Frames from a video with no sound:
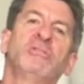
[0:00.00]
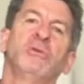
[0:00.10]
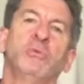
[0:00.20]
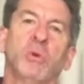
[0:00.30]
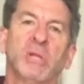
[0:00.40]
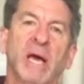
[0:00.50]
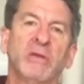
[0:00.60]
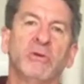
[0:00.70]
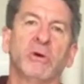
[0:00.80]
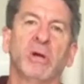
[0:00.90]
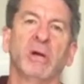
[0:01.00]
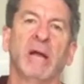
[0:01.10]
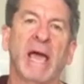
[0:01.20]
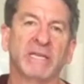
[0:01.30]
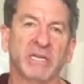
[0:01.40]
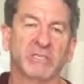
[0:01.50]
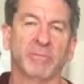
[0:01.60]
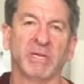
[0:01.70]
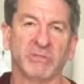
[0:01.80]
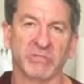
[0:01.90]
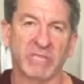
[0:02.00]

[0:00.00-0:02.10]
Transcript: to roll out your adductor muscles.